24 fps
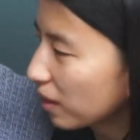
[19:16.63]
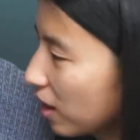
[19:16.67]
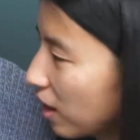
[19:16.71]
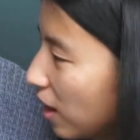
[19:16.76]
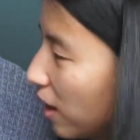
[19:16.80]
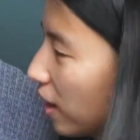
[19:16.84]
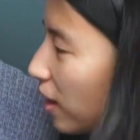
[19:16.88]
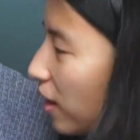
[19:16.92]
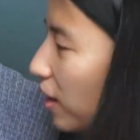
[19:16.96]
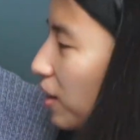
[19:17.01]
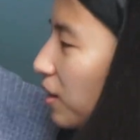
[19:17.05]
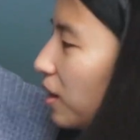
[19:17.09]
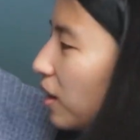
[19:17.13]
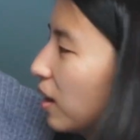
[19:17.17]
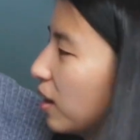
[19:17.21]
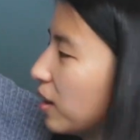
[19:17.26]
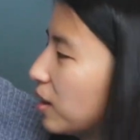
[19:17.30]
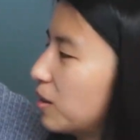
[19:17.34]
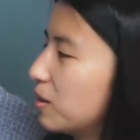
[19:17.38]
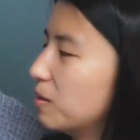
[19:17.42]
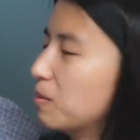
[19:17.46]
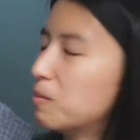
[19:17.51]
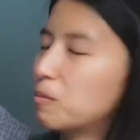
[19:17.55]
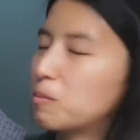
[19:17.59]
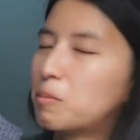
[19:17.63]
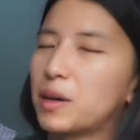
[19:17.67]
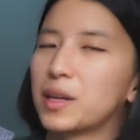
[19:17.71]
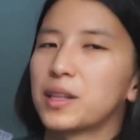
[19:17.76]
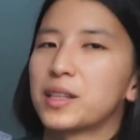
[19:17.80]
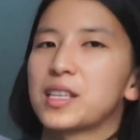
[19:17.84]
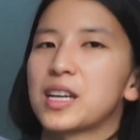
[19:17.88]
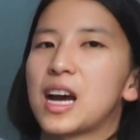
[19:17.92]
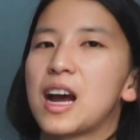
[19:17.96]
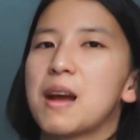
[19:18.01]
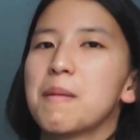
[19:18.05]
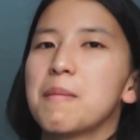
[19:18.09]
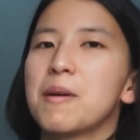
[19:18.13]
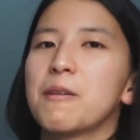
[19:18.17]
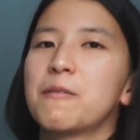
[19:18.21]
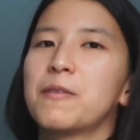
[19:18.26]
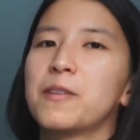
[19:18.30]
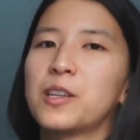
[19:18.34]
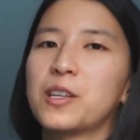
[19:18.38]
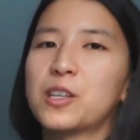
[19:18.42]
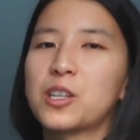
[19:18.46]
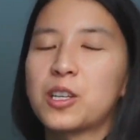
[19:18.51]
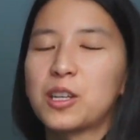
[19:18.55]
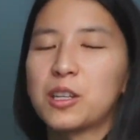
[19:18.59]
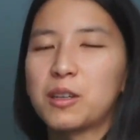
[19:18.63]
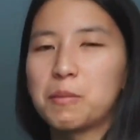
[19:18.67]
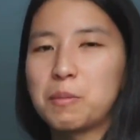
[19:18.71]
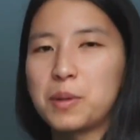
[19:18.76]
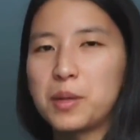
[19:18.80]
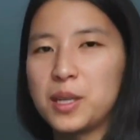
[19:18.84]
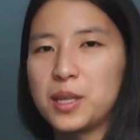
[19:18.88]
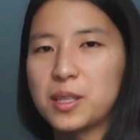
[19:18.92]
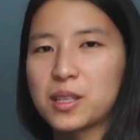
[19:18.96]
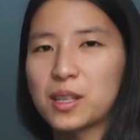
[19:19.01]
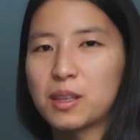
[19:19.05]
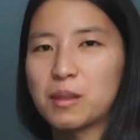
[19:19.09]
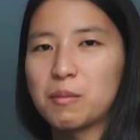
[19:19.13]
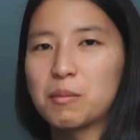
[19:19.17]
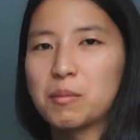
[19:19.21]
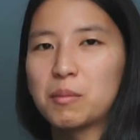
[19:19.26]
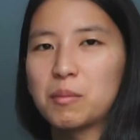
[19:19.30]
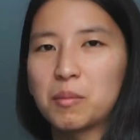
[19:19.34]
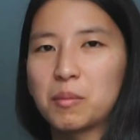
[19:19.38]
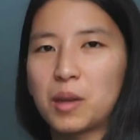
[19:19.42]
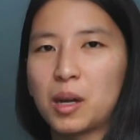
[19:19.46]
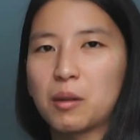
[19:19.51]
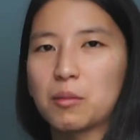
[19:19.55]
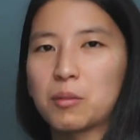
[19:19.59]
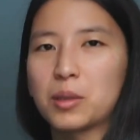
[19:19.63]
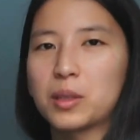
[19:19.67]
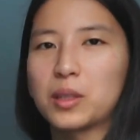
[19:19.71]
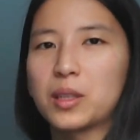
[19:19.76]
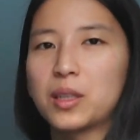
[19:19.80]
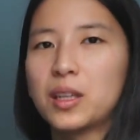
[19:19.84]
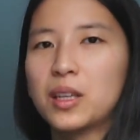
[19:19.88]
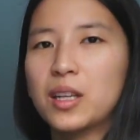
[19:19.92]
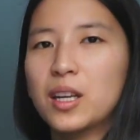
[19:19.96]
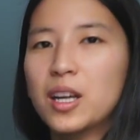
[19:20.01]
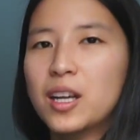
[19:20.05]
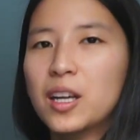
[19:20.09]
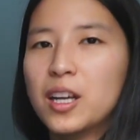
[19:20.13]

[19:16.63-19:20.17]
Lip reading: And I by the time I finish a piece, I'm not really